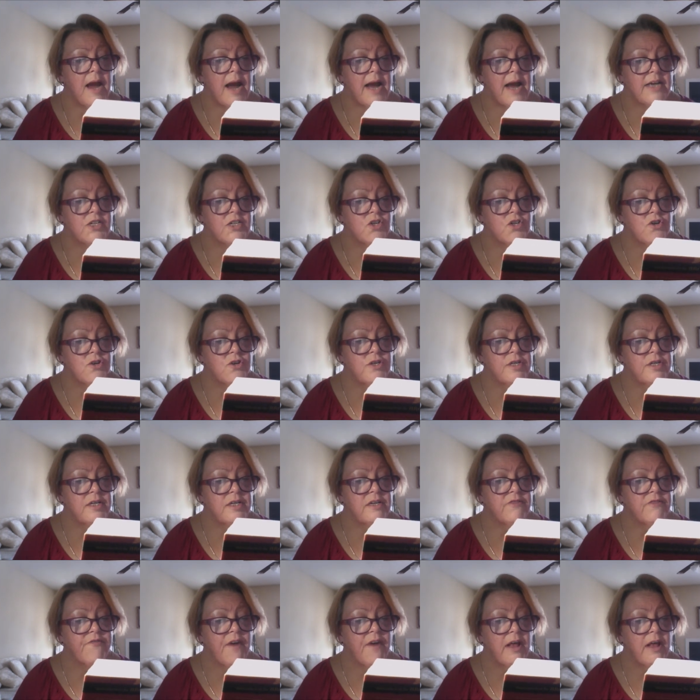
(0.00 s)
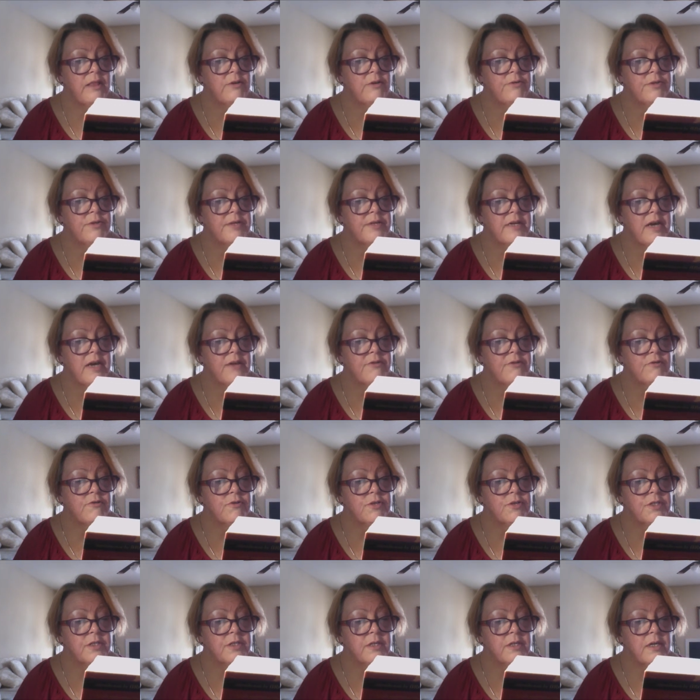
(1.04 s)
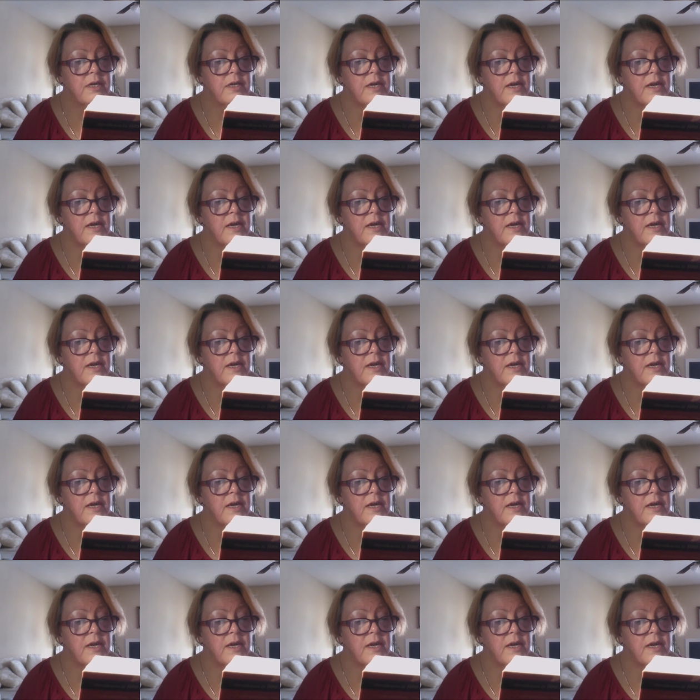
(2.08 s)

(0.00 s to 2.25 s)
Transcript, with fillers: I turned and followed the others.